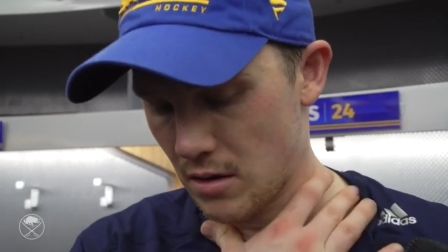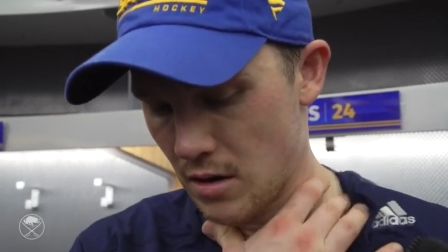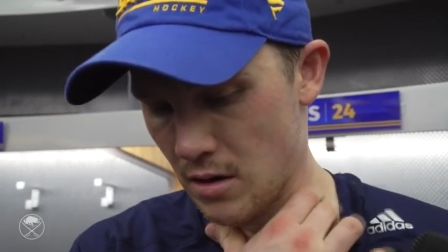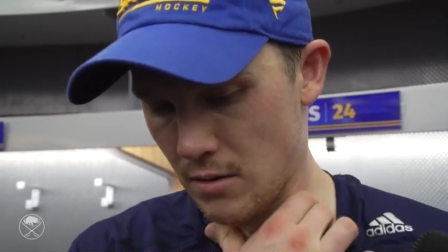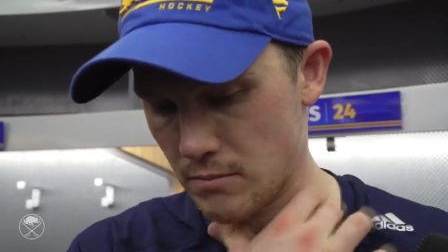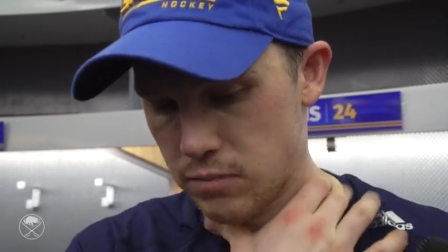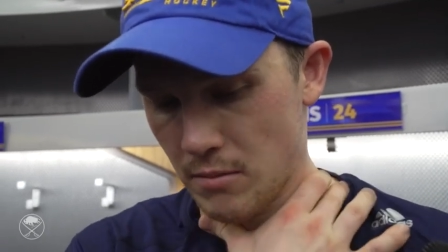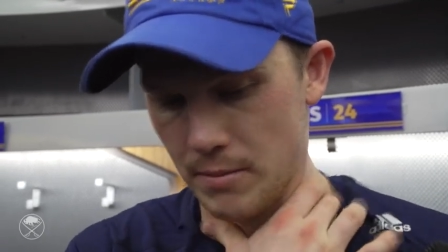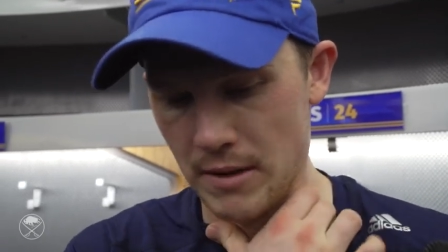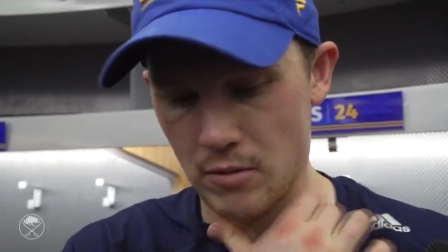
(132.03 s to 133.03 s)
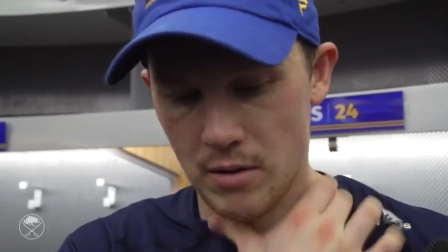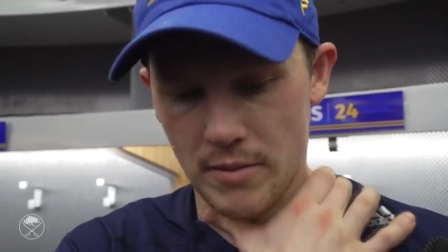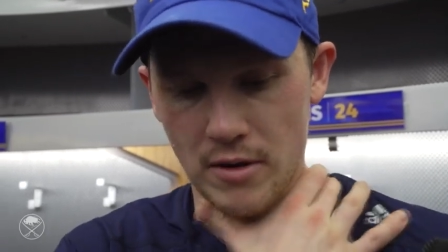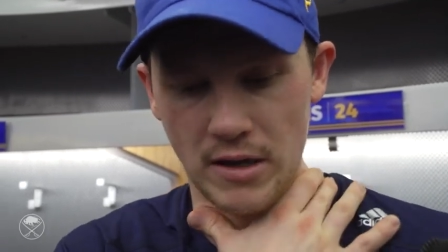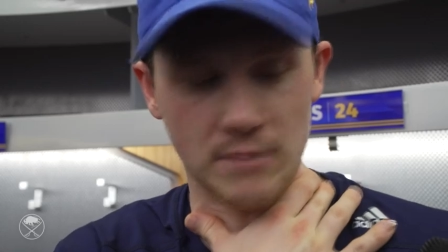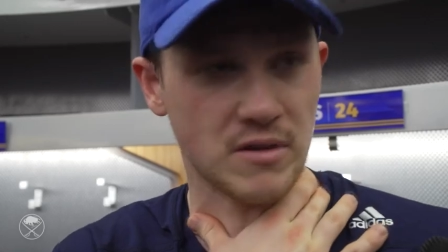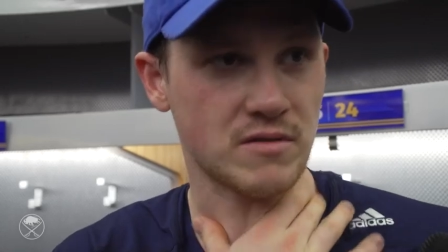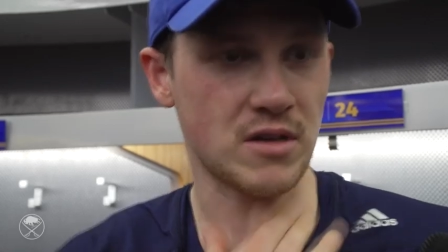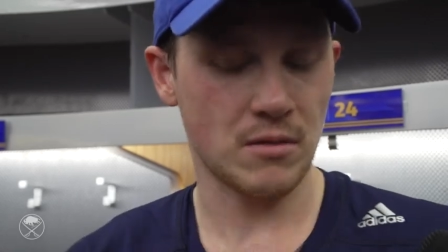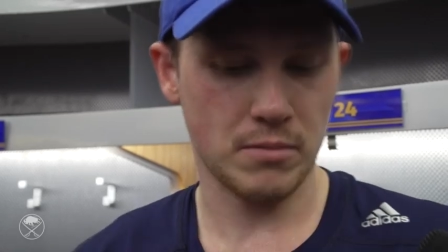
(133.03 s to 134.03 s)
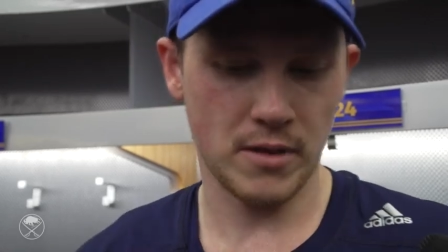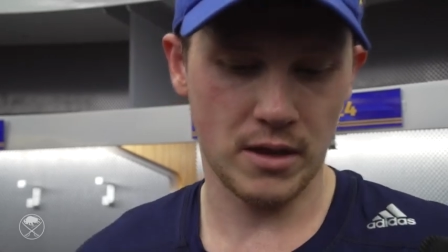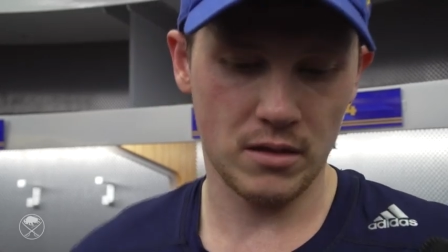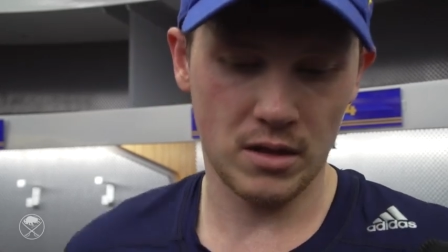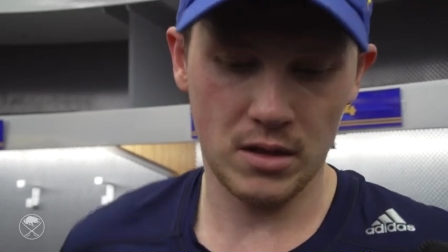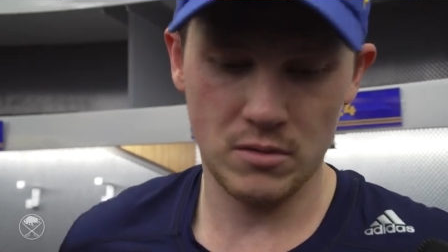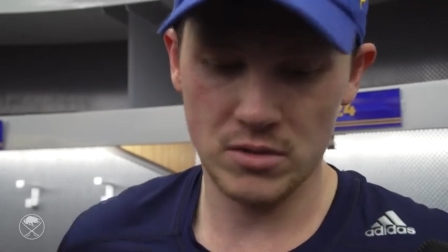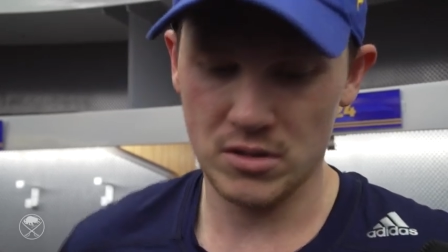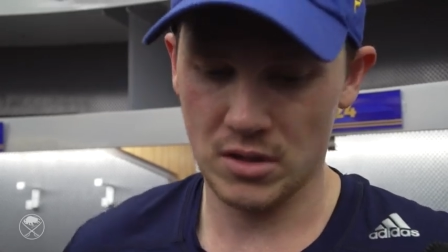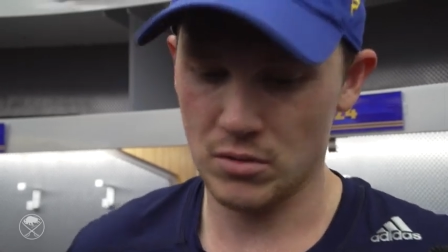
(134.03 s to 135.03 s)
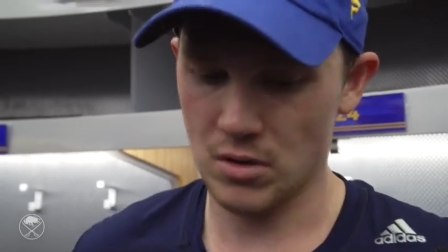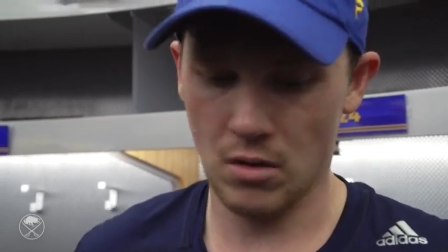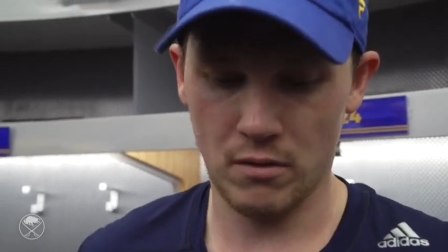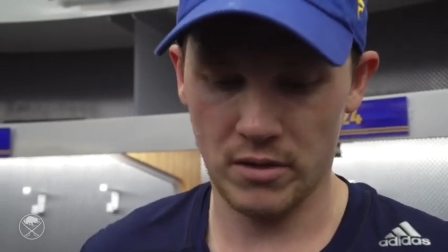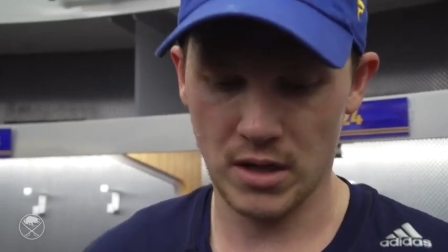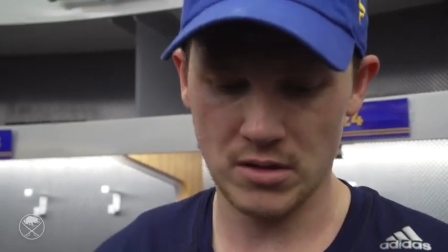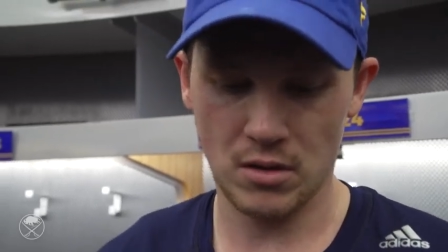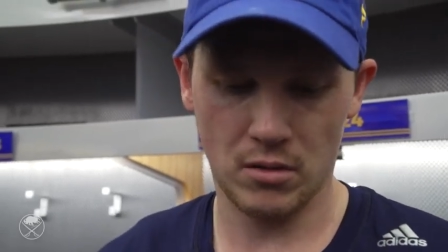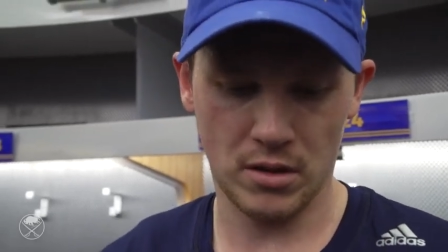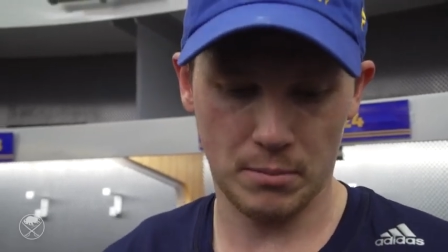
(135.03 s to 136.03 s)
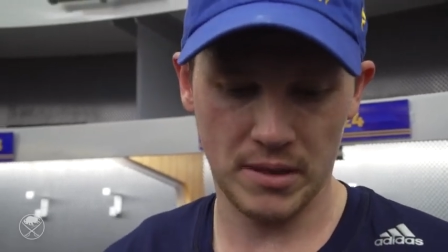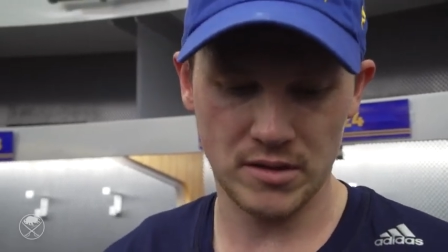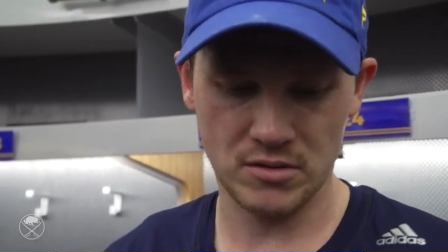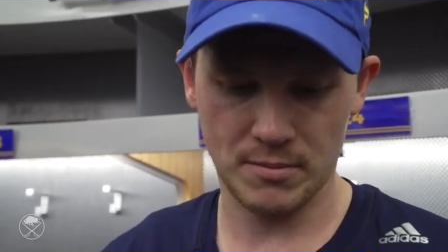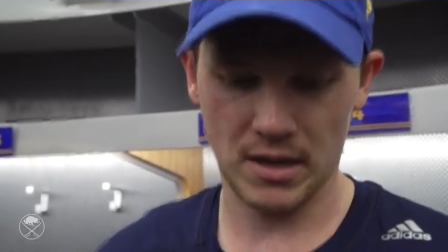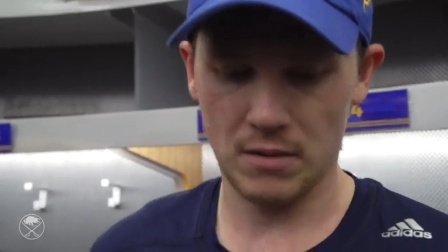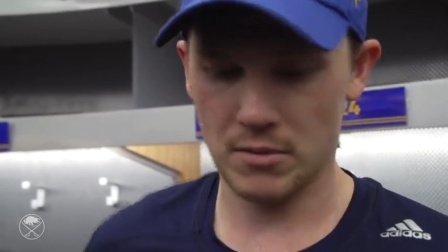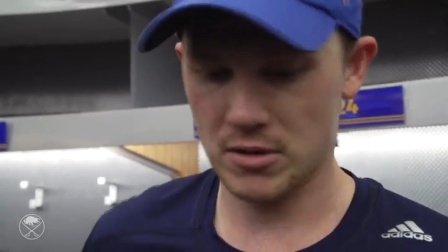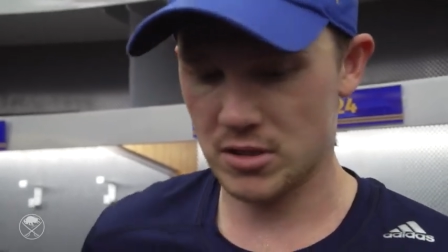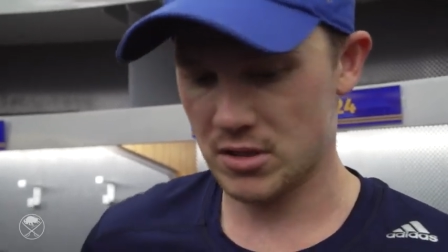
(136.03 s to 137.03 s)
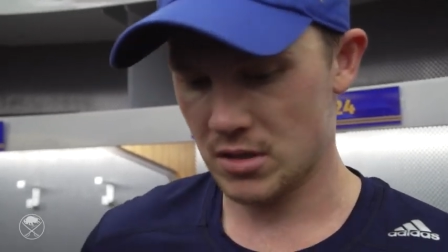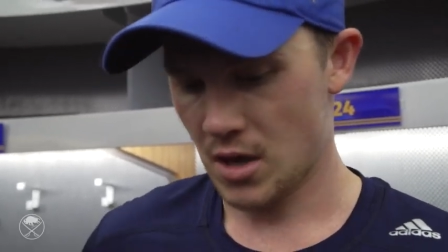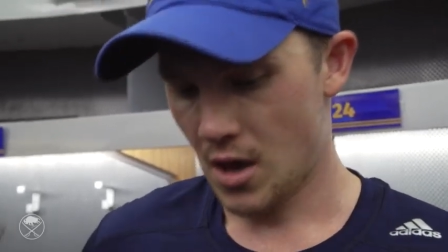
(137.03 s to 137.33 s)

um, probably played one of the better games I've seen him play. I think he was he was all over the ice, not only the plays he was making, but just